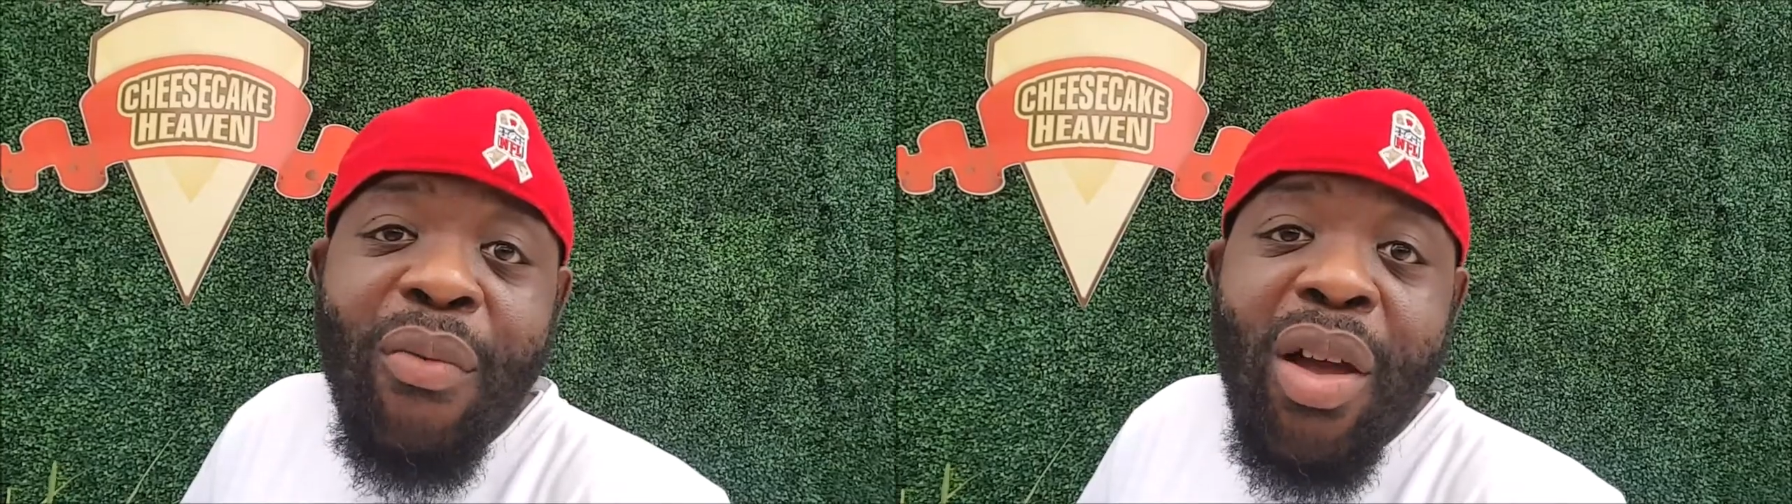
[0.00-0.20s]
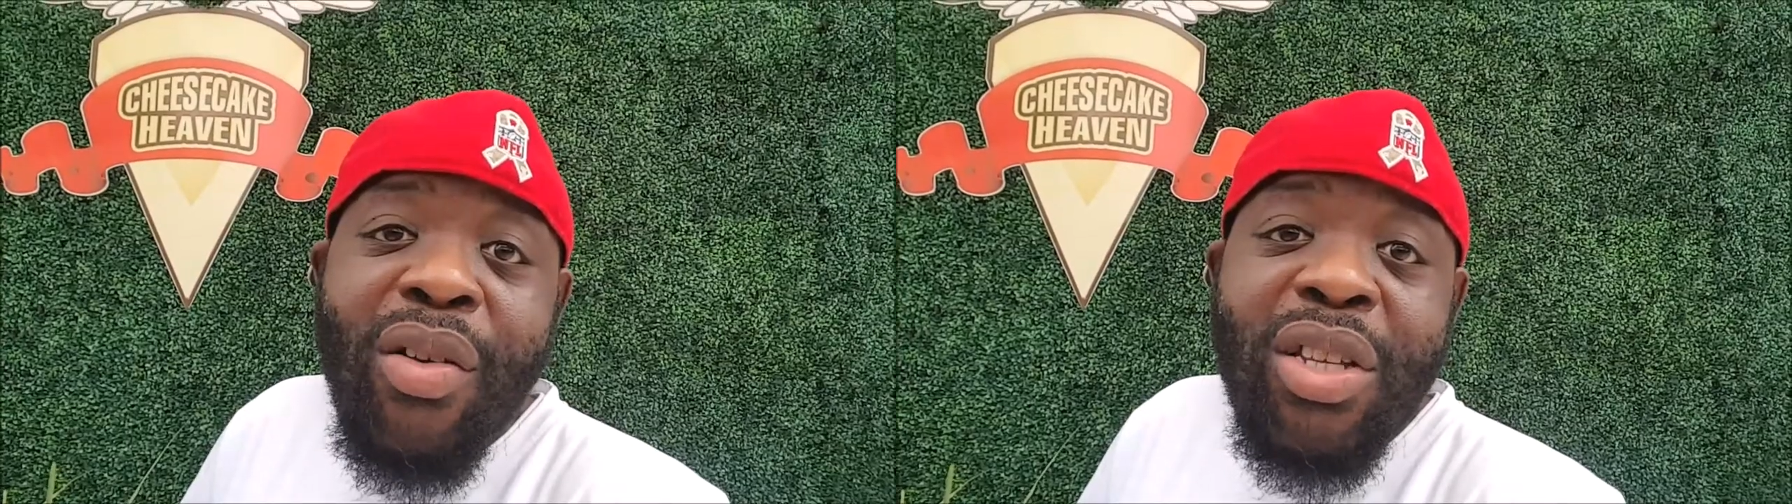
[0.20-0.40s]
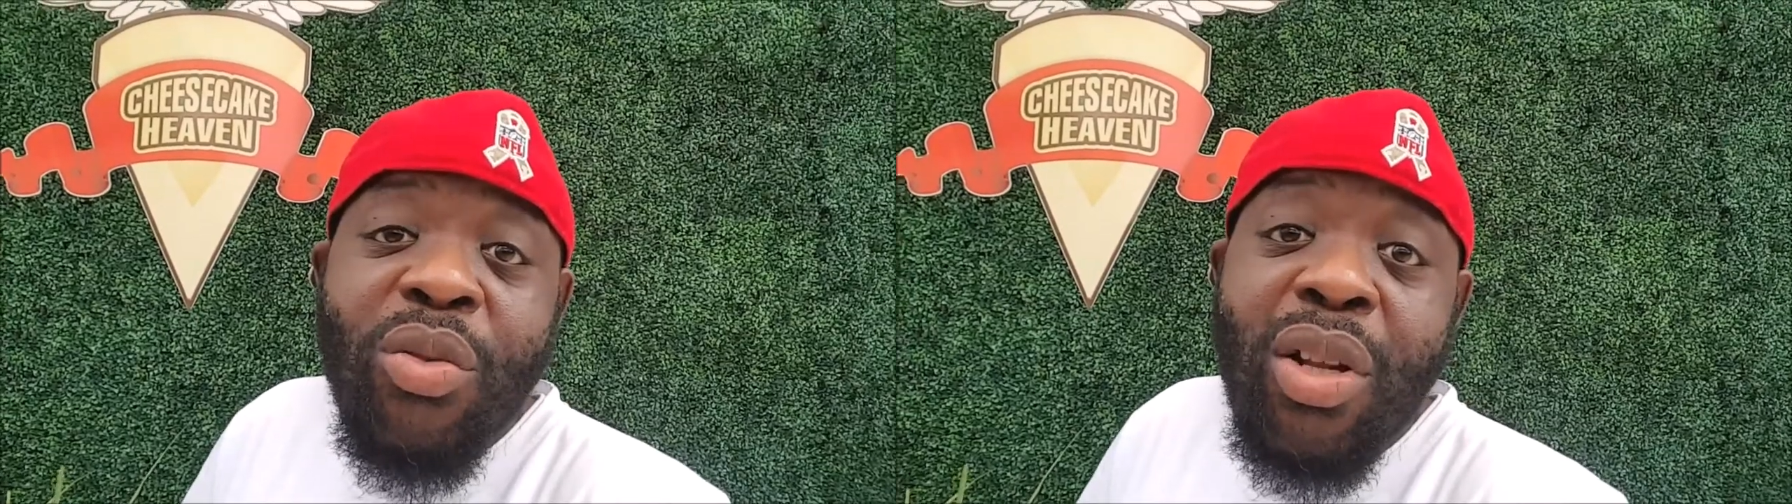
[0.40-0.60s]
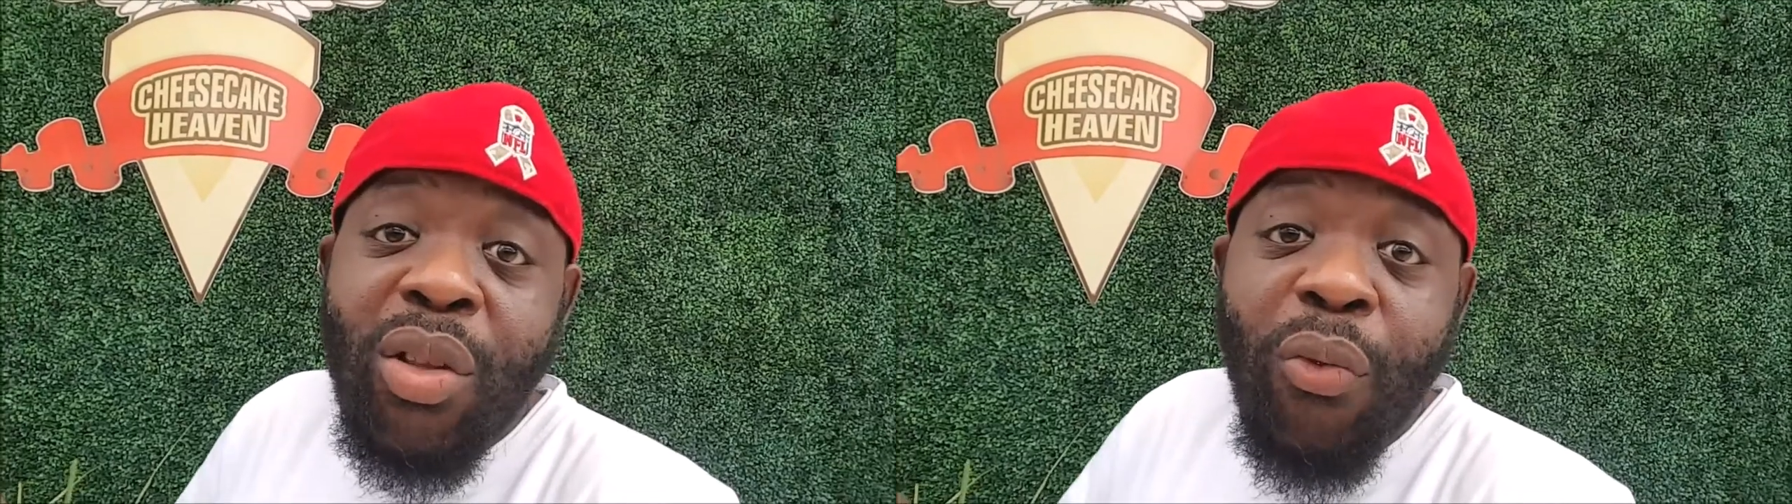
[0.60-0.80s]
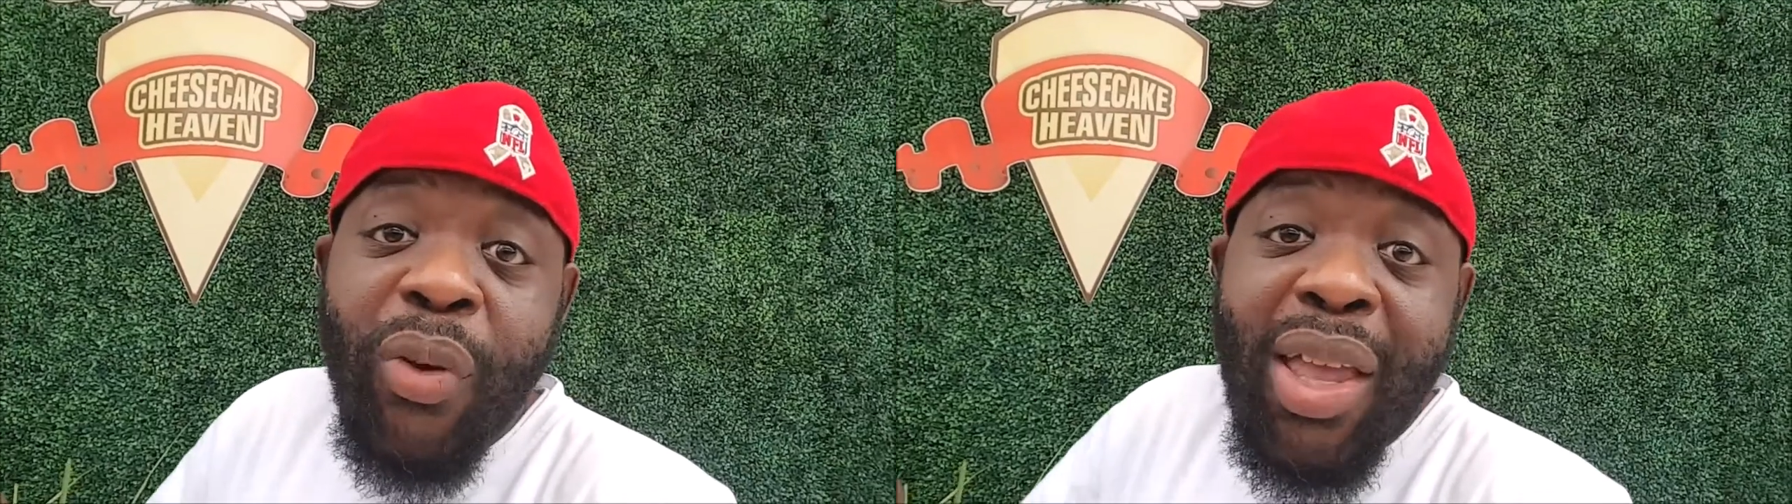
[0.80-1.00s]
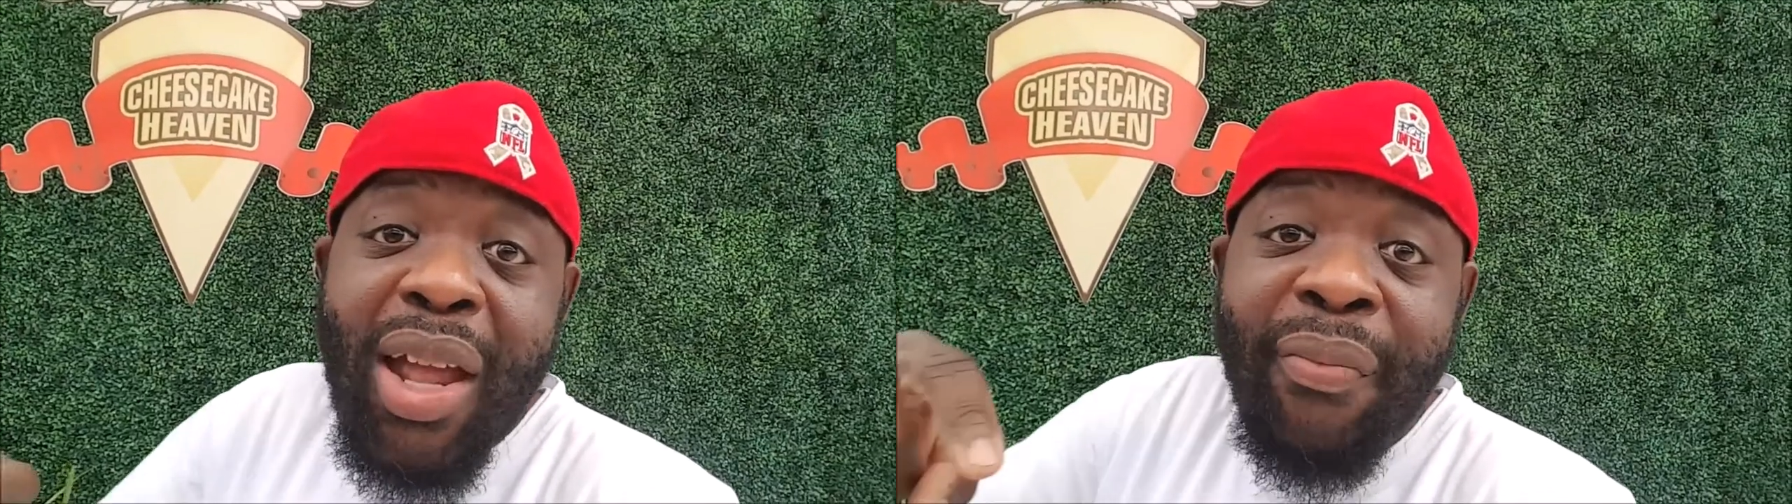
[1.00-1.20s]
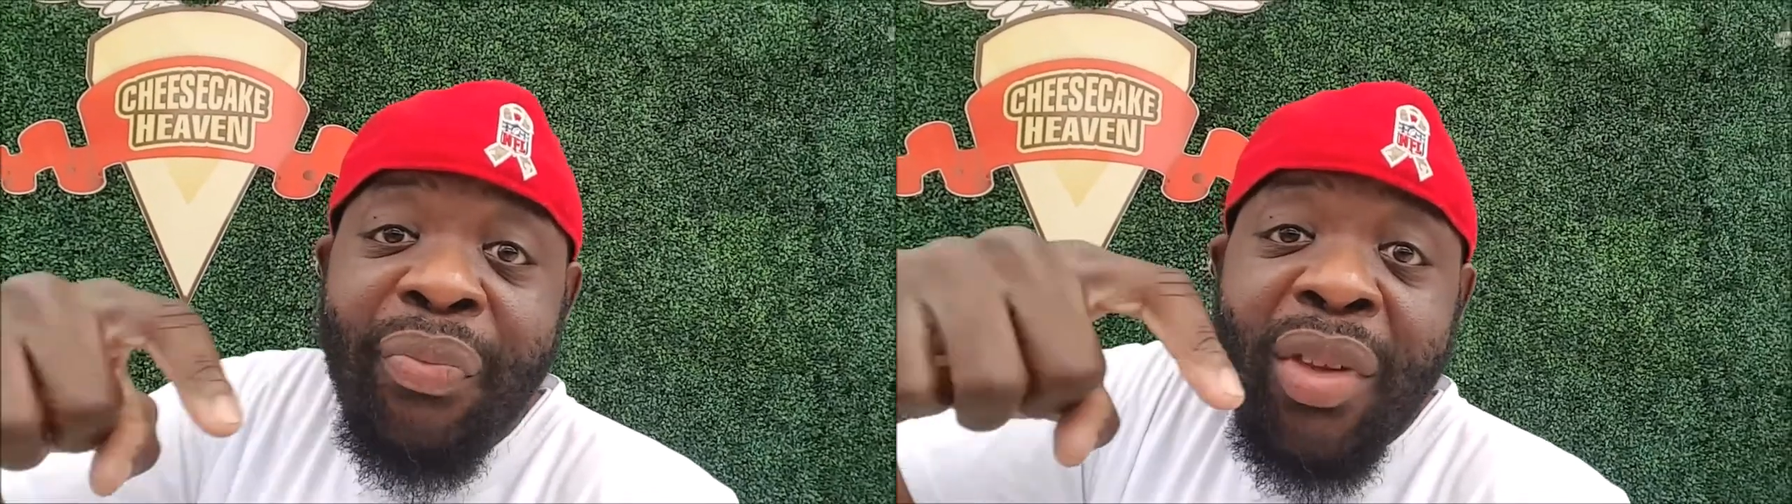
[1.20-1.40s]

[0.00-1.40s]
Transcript: very soon. And don't forget,